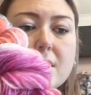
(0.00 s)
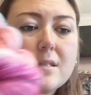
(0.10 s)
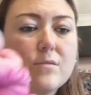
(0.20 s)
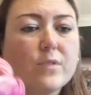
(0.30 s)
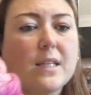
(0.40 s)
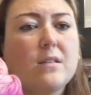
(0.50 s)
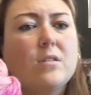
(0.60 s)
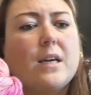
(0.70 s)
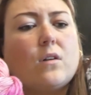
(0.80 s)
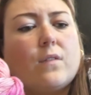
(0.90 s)
doesn't really
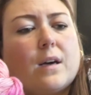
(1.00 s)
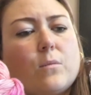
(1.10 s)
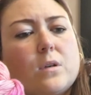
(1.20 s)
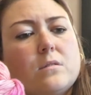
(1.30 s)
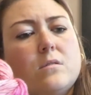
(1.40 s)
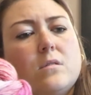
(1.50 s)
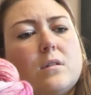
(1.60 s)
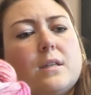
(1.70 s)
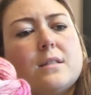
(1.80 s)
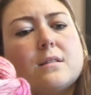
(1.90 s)
look it on that one
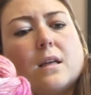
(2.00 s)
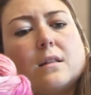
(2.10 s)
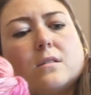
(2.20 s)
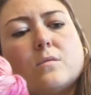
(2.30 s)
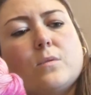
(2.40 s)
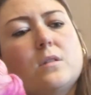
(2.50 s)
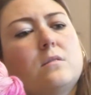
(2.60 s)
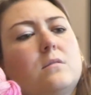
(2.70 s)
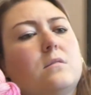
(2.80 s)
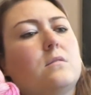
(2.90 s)
so let's get this
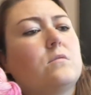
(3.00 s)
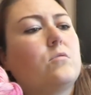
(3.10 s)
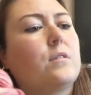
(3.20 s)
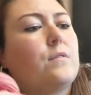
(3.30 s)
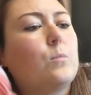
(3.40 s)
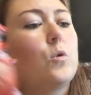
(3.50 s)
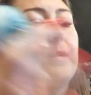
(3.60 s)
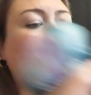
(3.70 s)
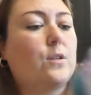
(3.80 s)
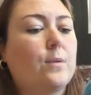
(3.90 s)
one sorry if I'm
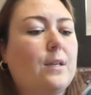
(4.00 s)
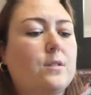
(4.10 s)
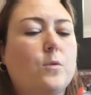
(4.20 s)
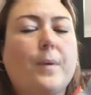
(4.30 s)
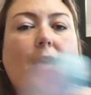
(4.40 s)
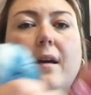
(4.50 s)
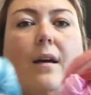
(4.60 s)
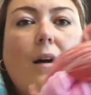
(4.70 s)
wobbling you a little bit